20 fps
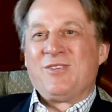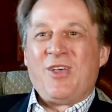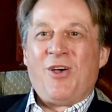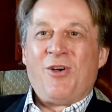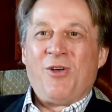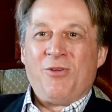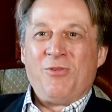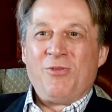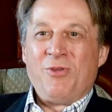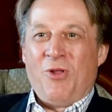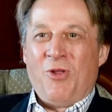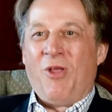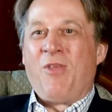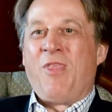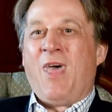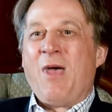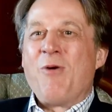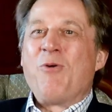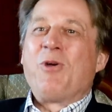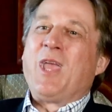So, you know,
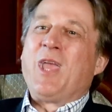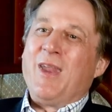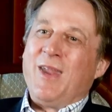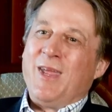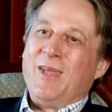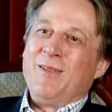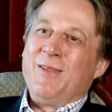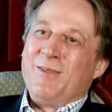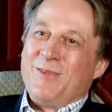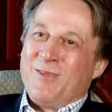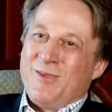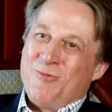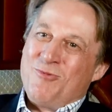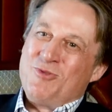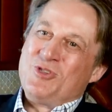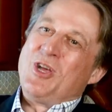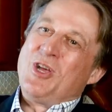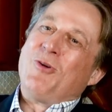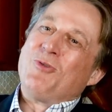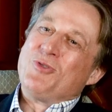they were getting the
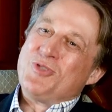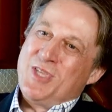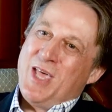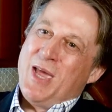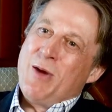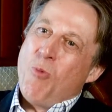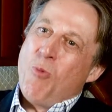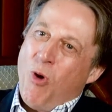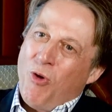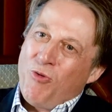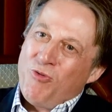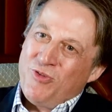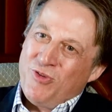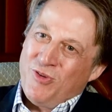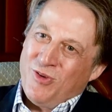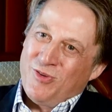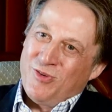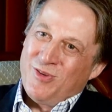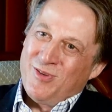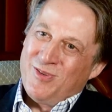results they
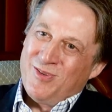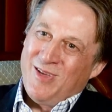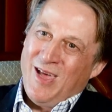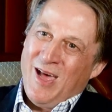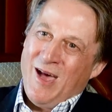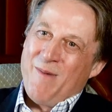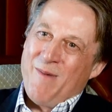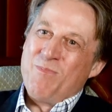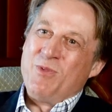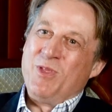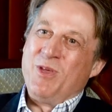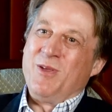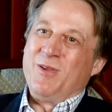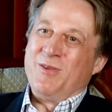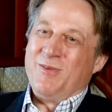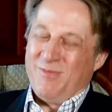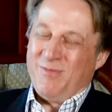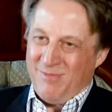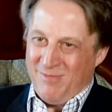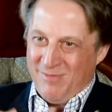wanted,
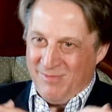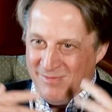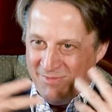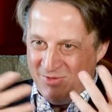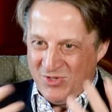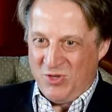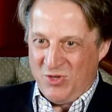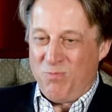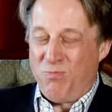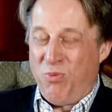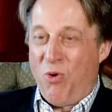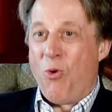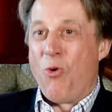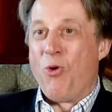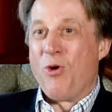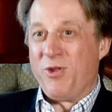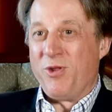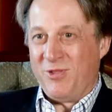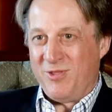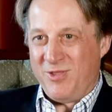that
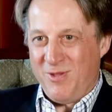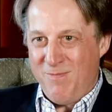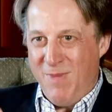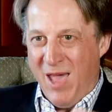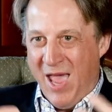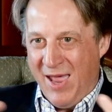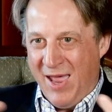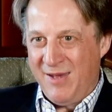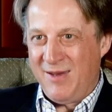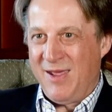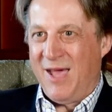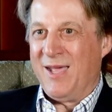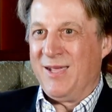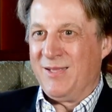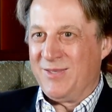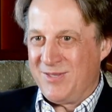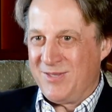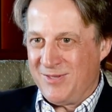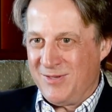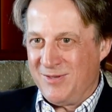supported the
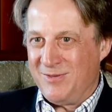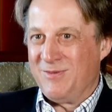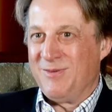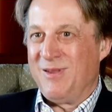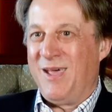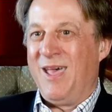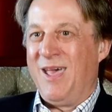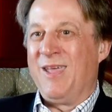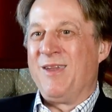mandates and